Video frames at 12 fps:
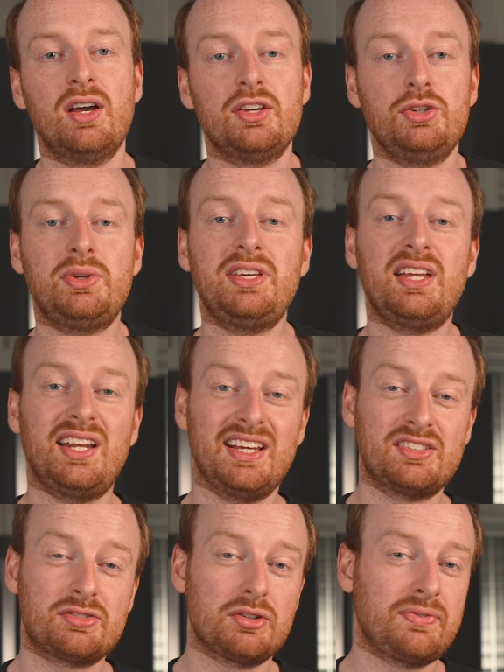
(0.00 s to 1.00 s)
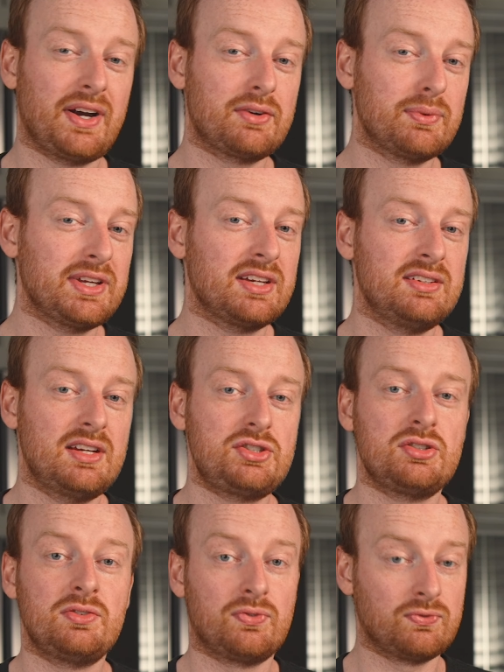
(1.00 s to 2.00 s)
You can get a certified
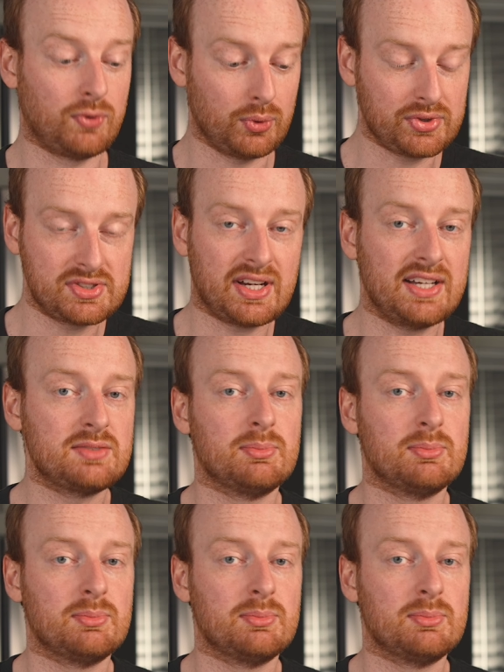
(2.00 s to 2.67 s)
reconditioned full-size